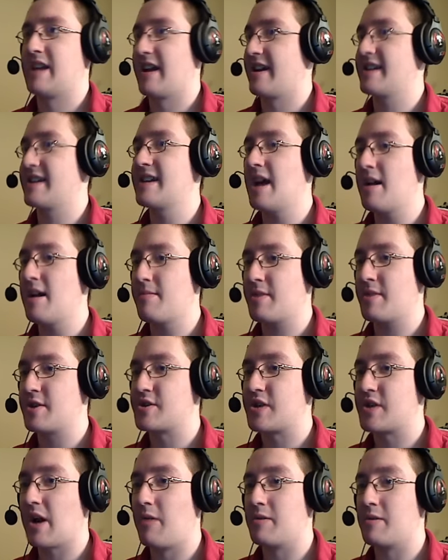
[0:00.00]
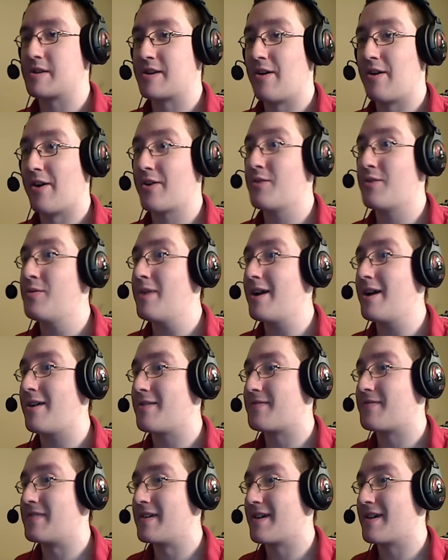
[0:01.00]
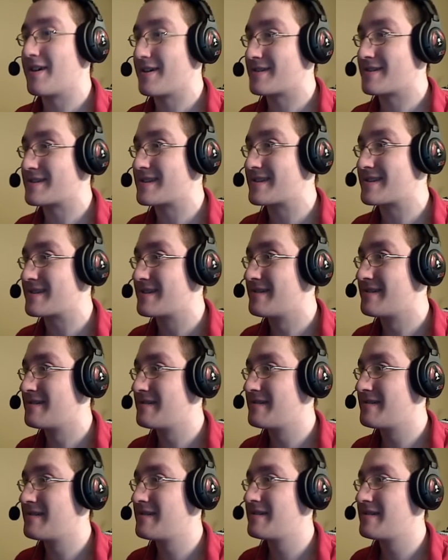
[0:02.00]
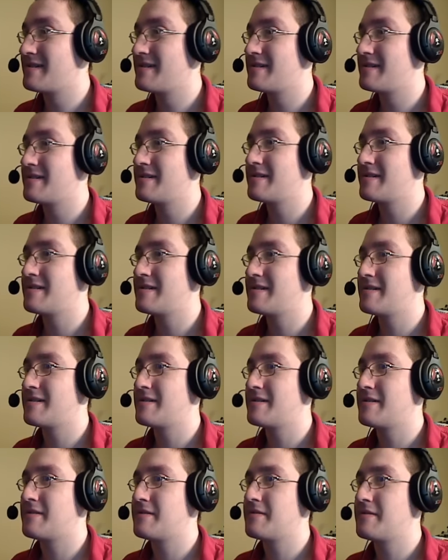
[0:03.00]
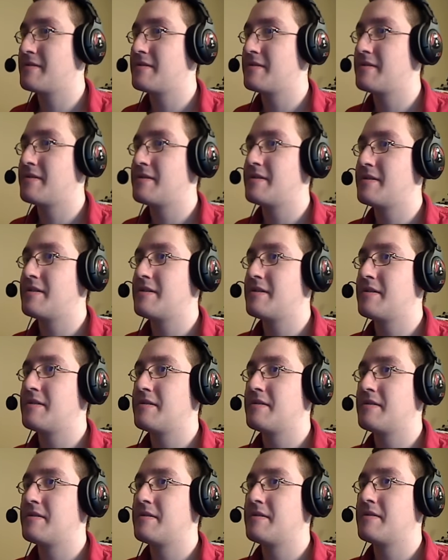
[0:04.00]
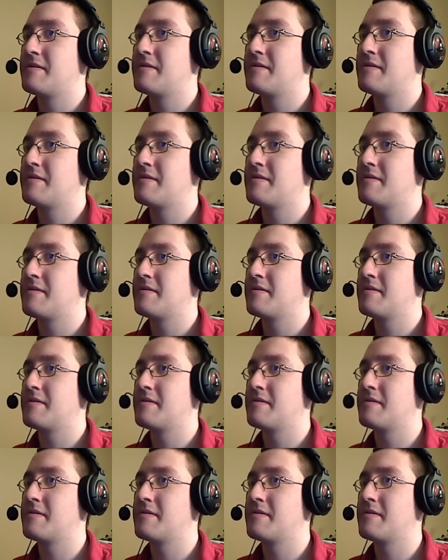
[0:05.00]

getting damaged. I was not aware of that. Receiving message. Open fire. Orders, sir.